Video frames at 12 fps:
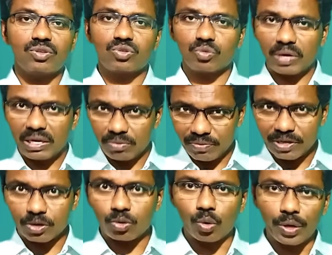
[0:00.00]
So while we
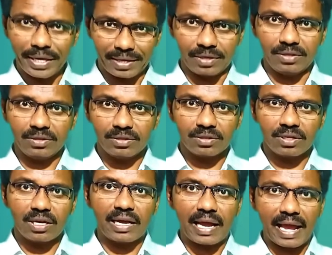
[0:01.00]
were going,
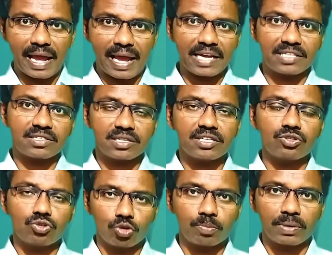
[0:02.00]

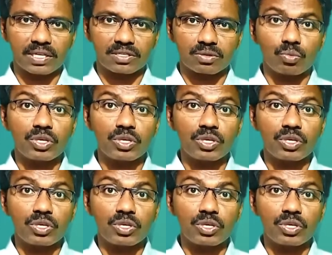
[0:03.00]
accident took place.